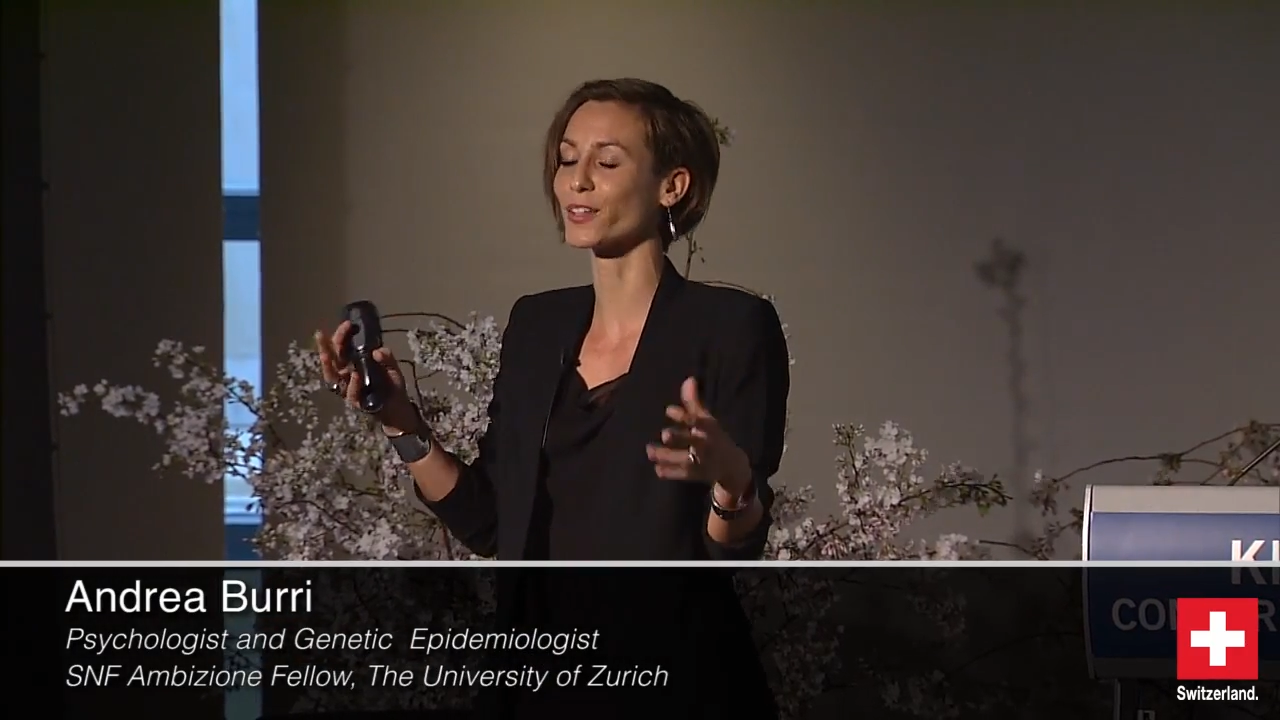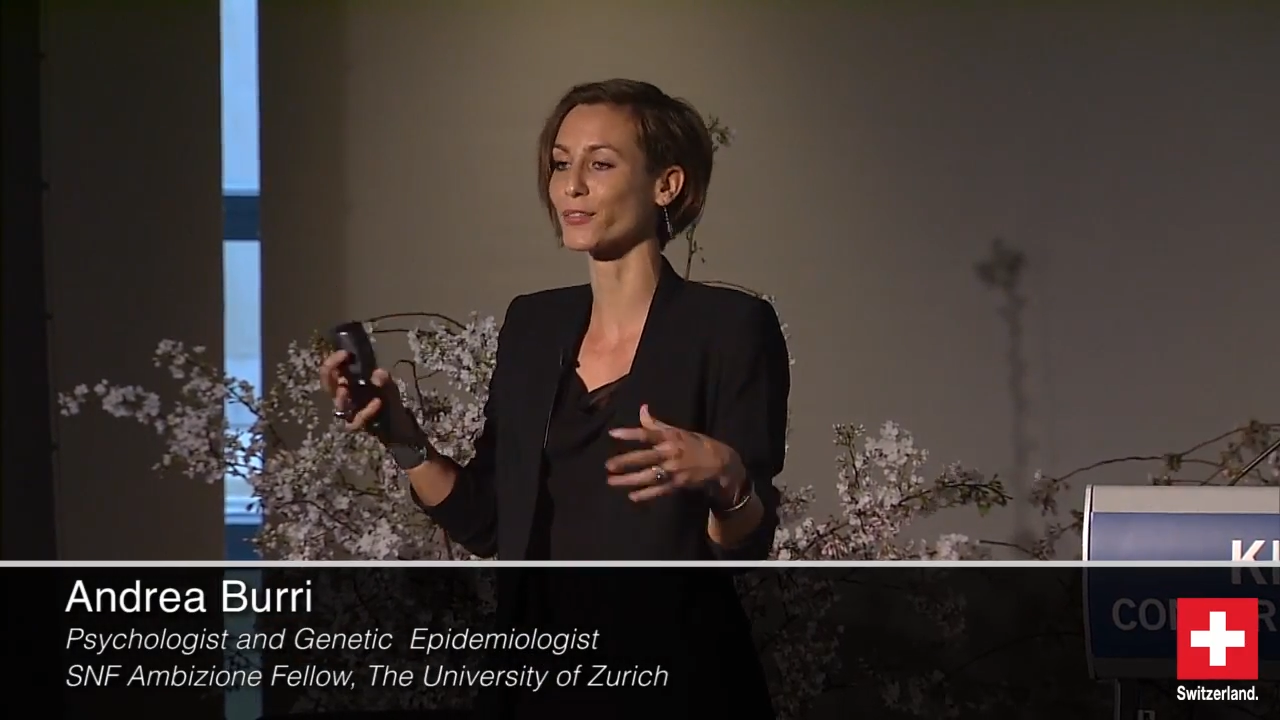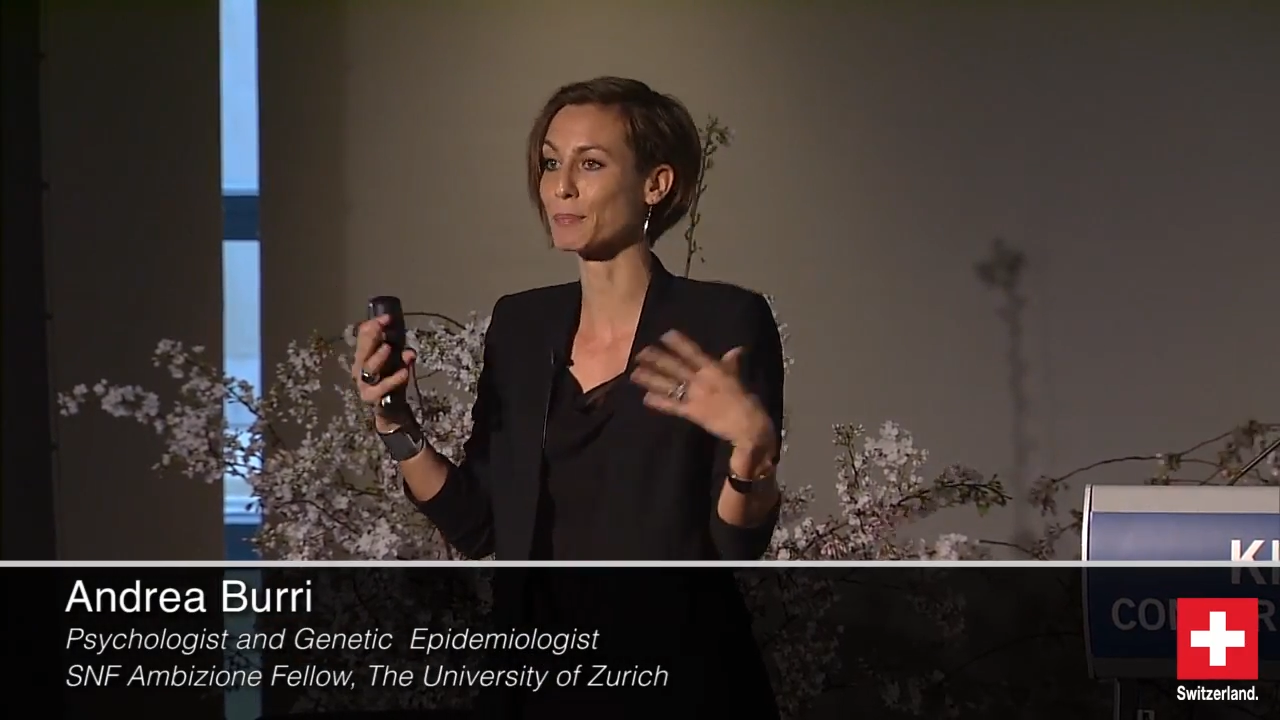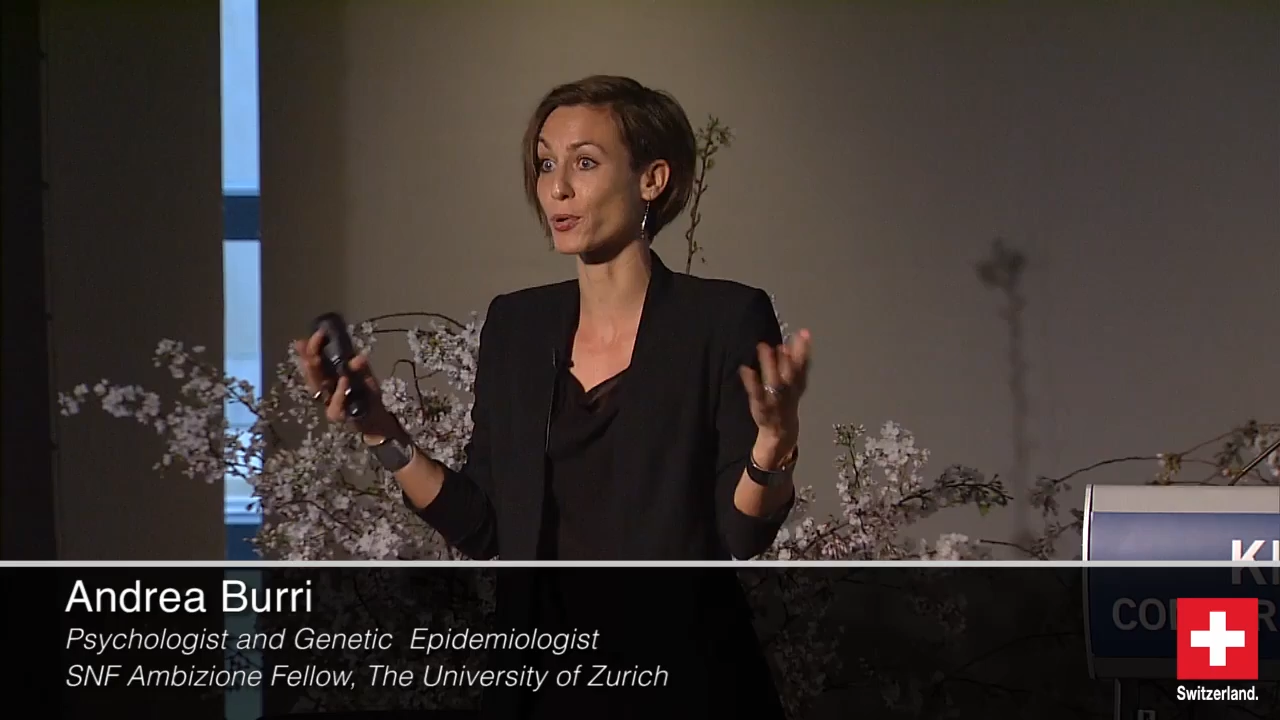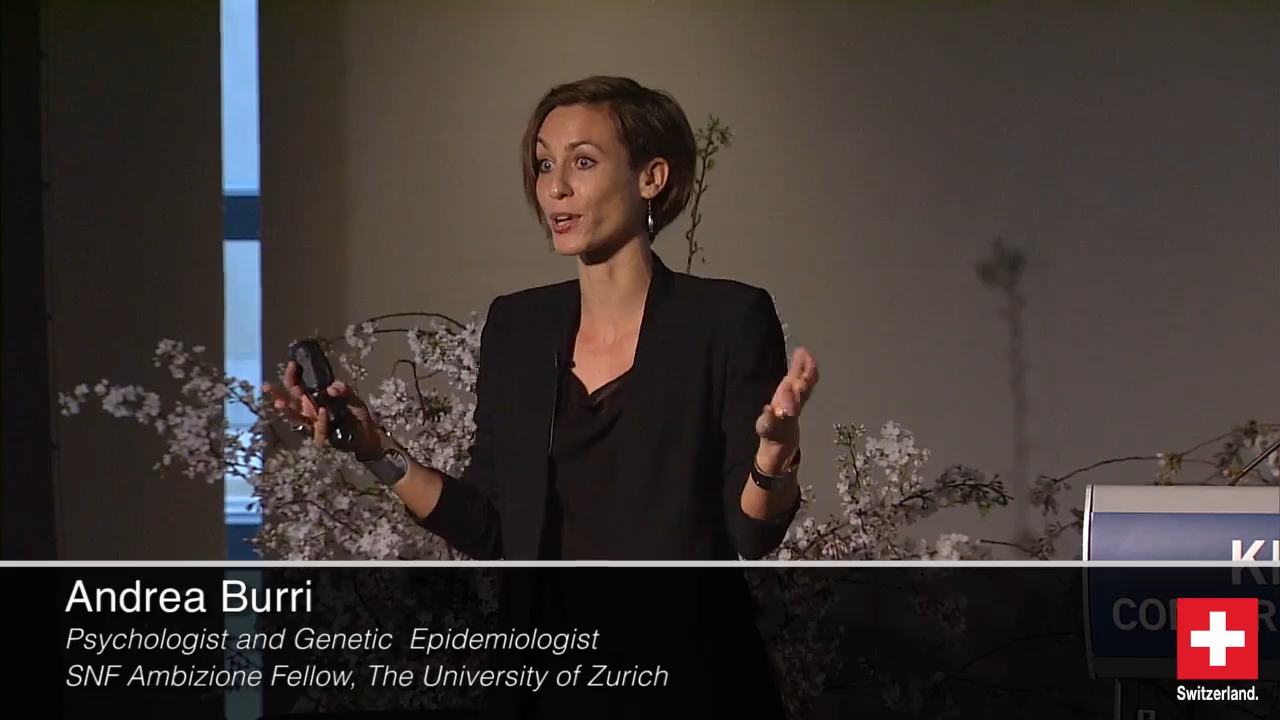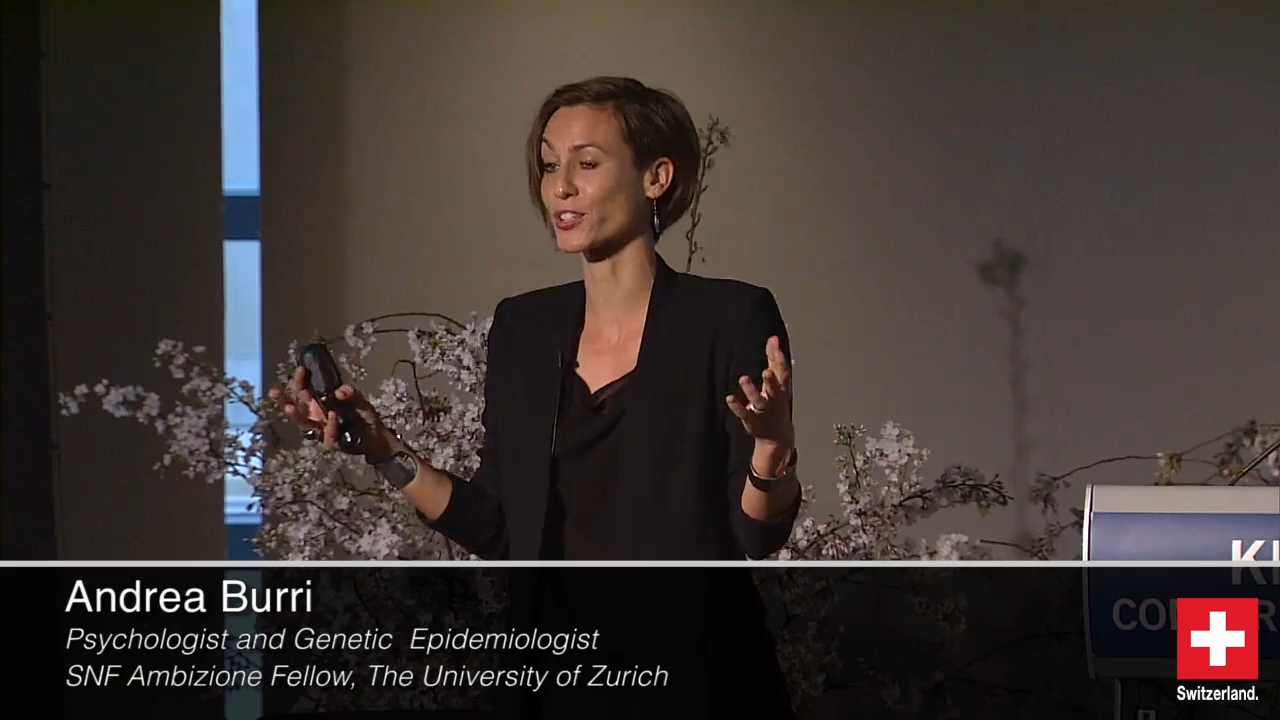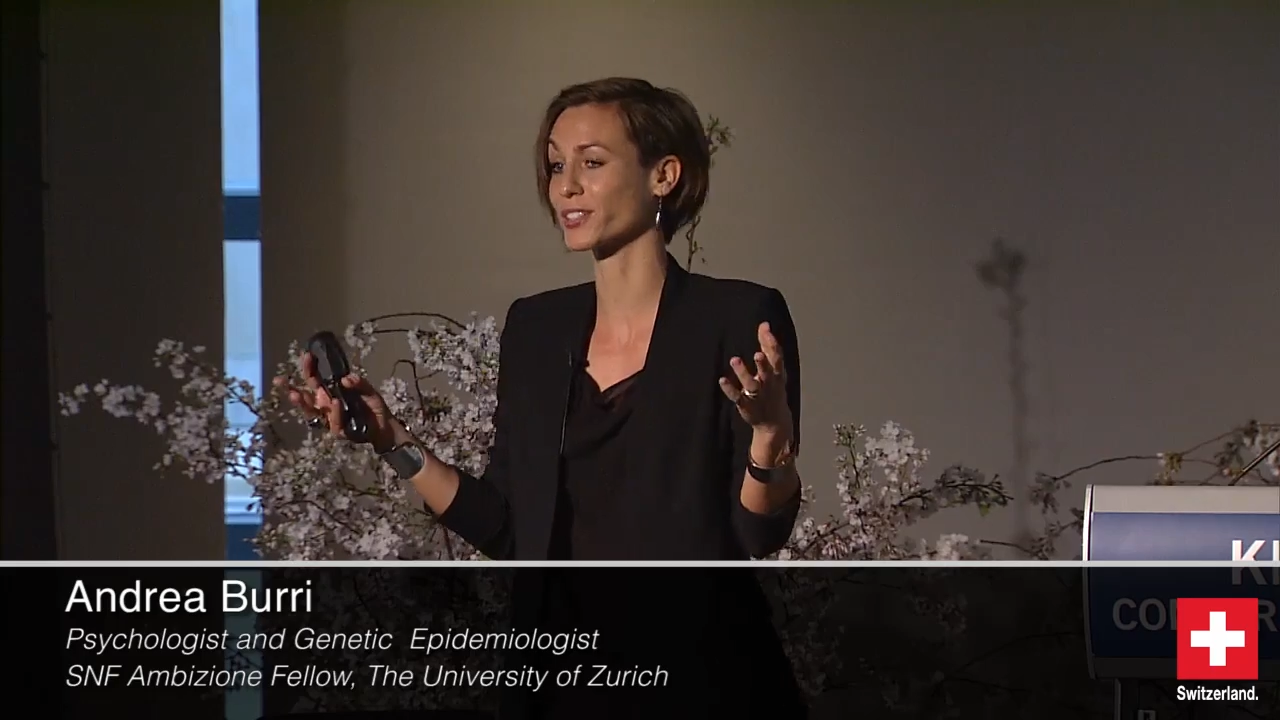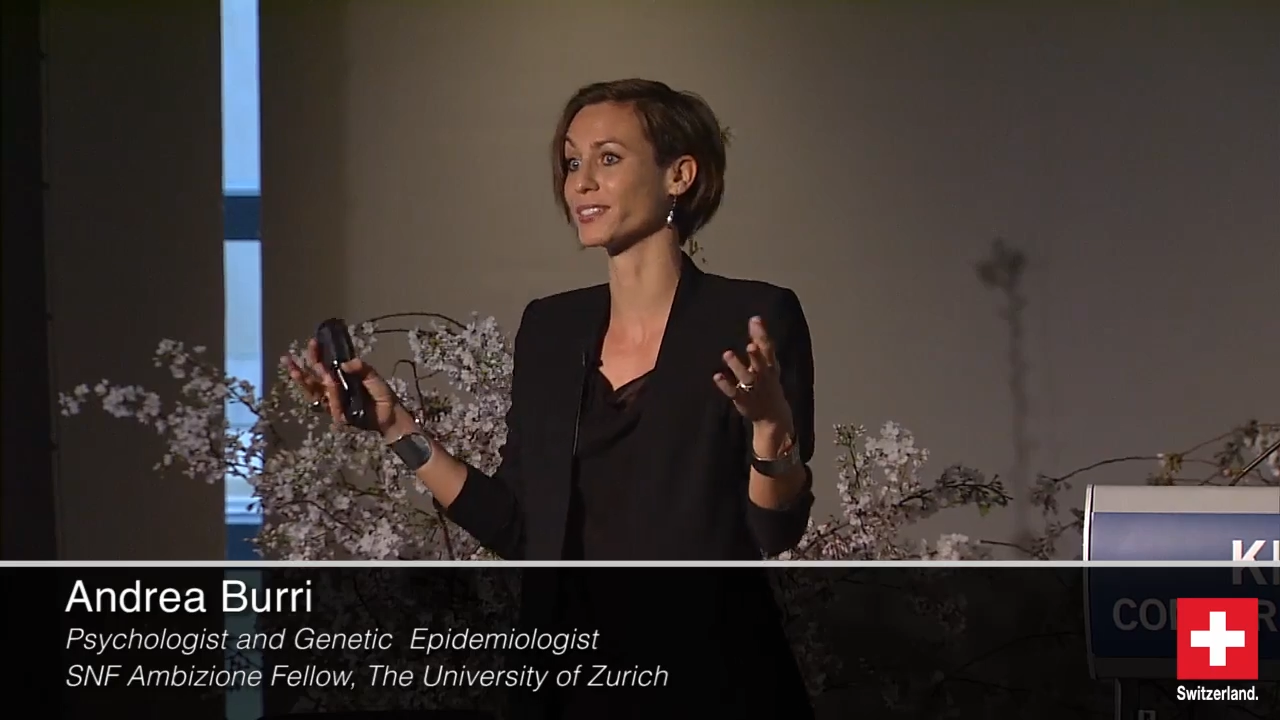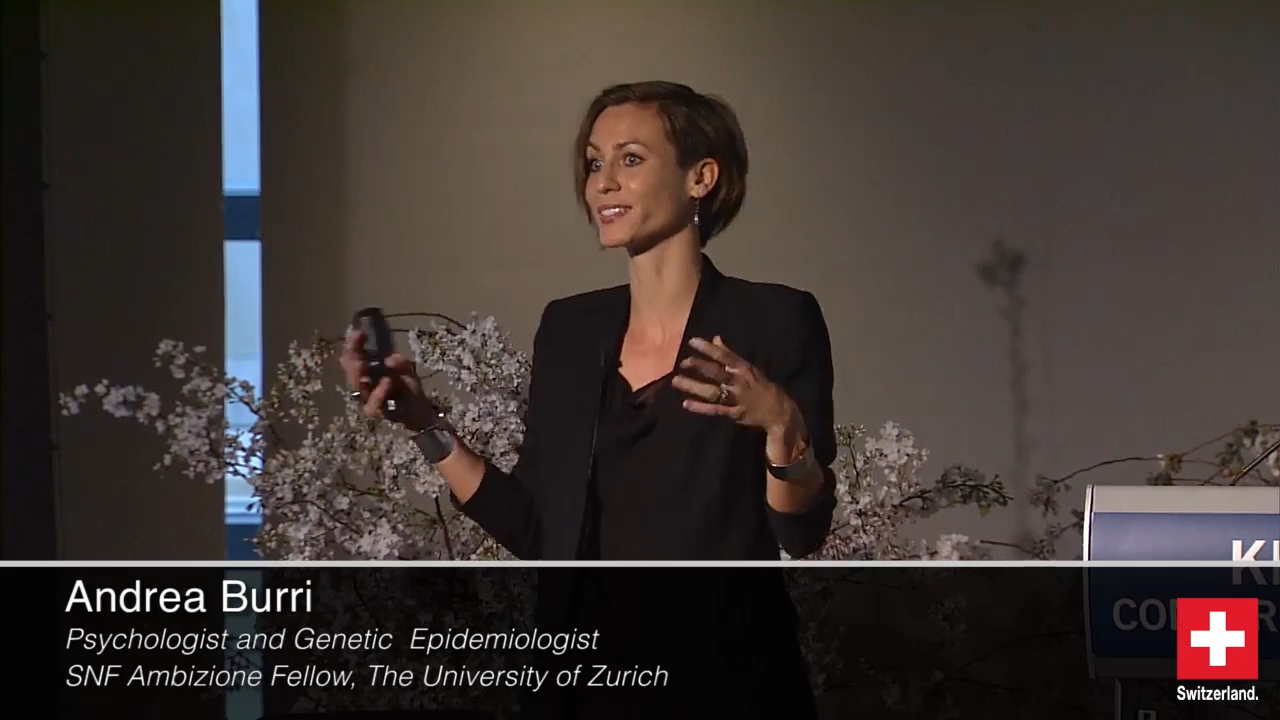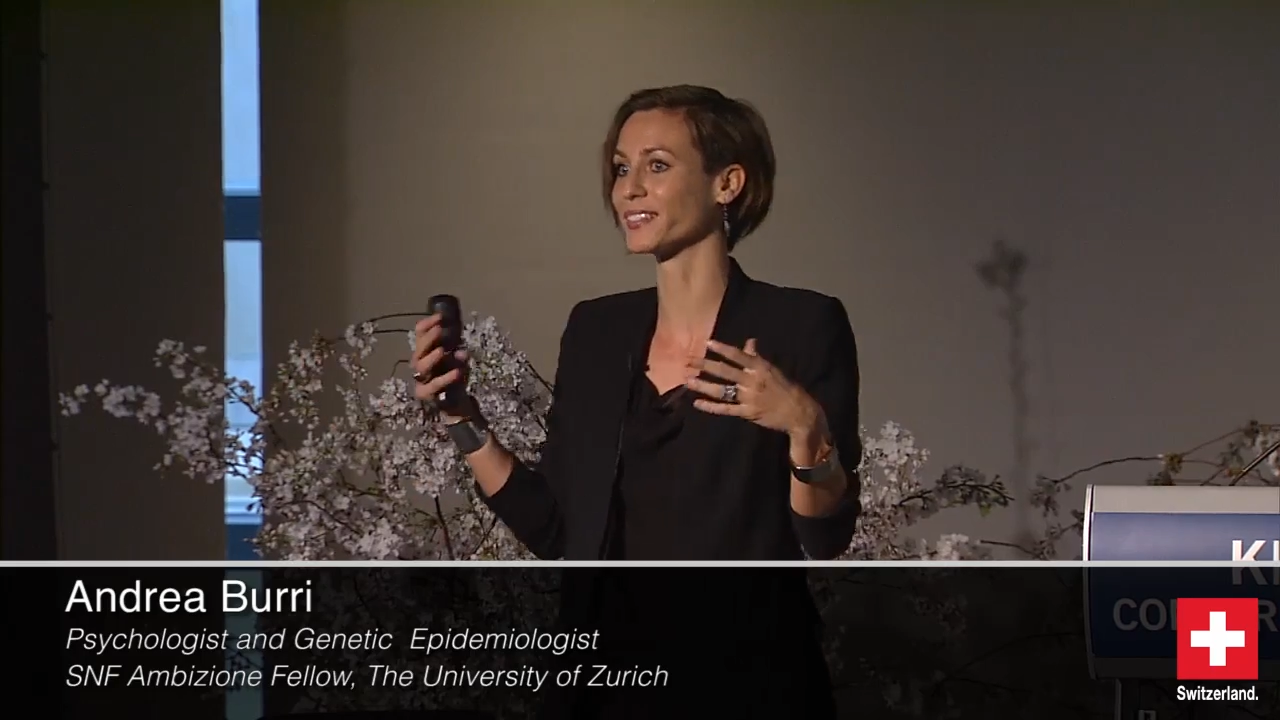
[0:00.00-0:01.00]
of
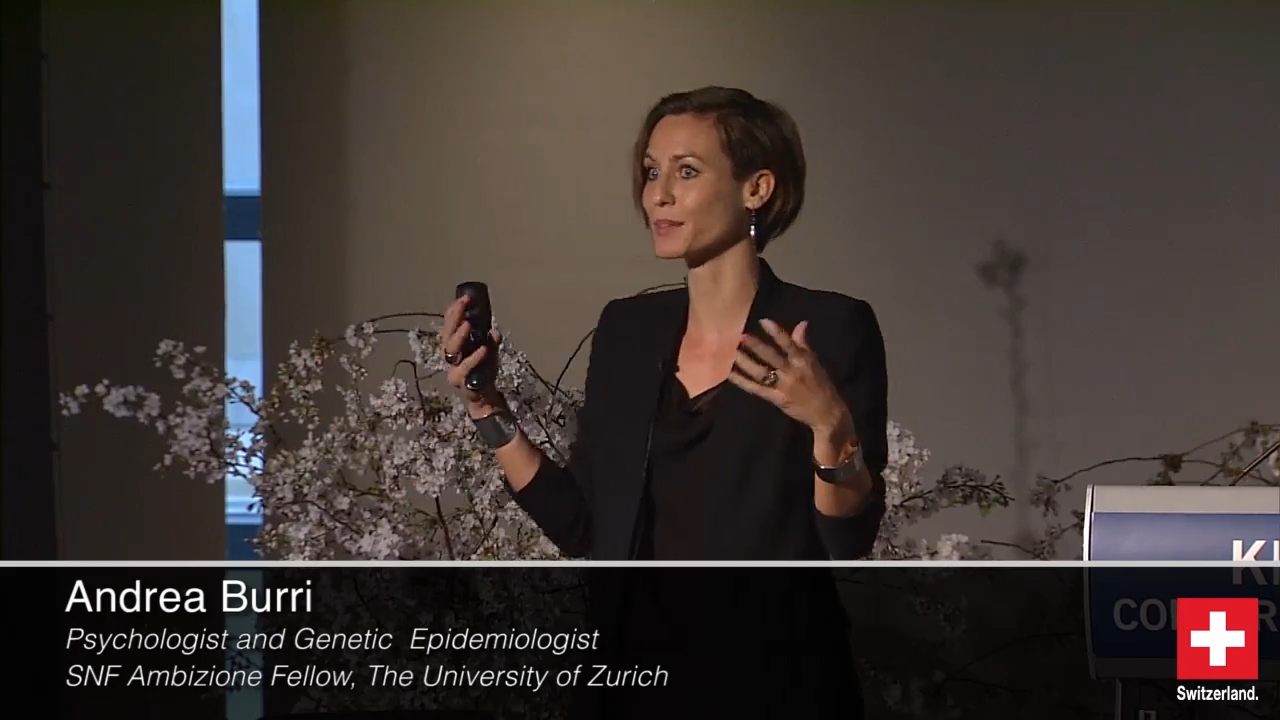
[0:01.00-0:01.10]
impressions and